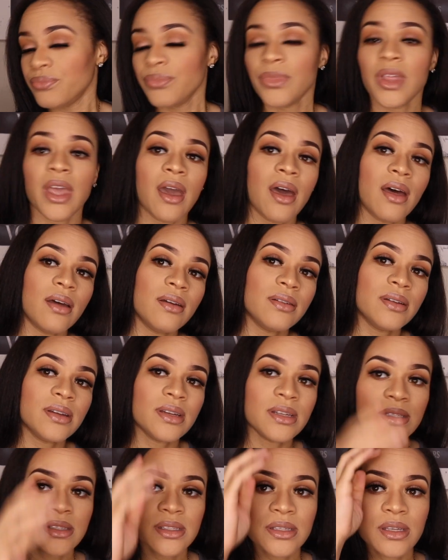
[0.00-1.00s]
yeah,
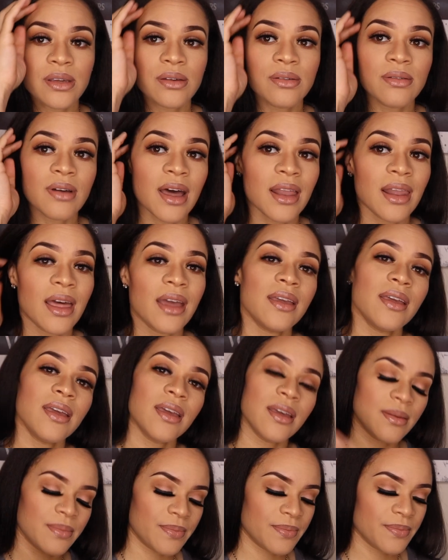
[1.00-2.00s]
it's cute. I like
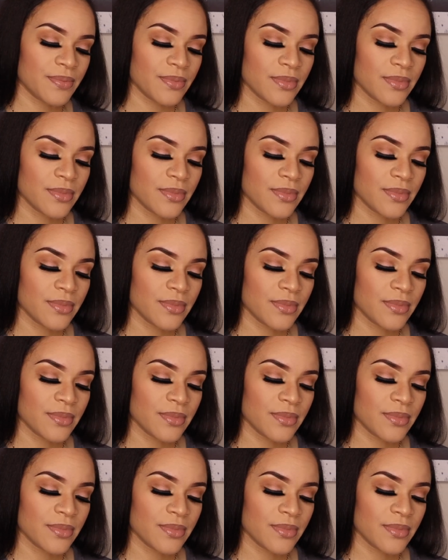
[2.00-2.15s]
it.